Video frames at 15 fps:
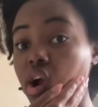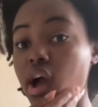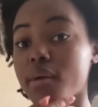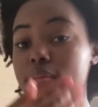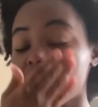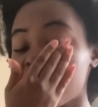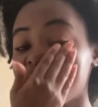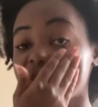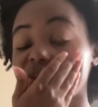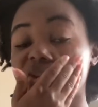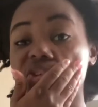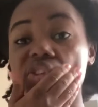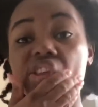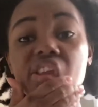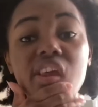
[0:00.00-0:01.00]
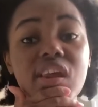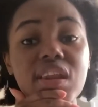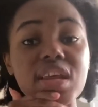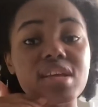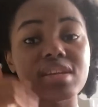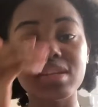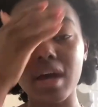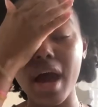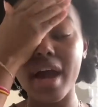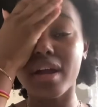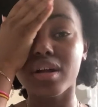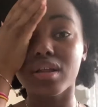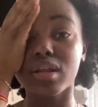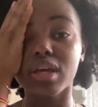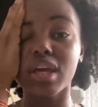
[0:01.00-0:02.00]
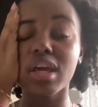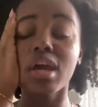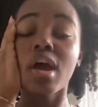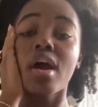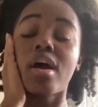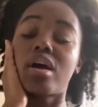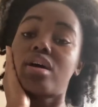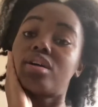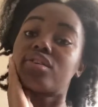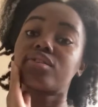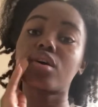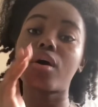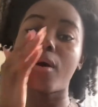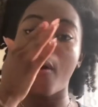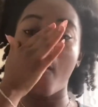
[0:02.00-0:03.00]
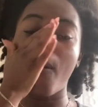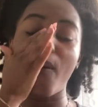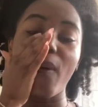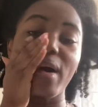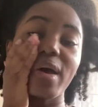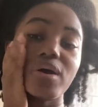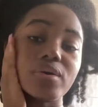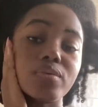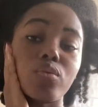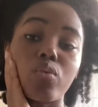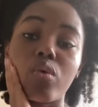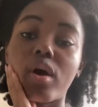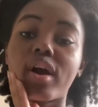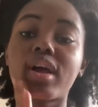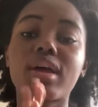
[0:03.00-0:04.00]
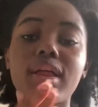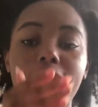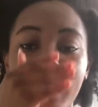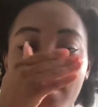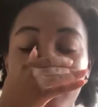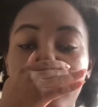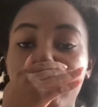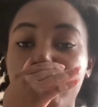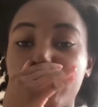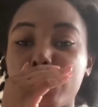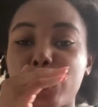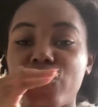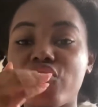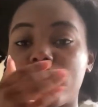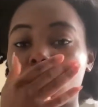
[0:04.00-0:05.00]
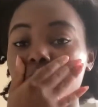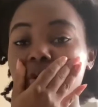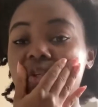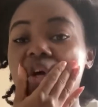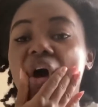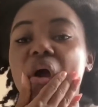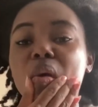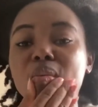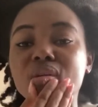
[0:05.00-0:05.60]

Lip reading: I'm interested in entirely. So working like a full-time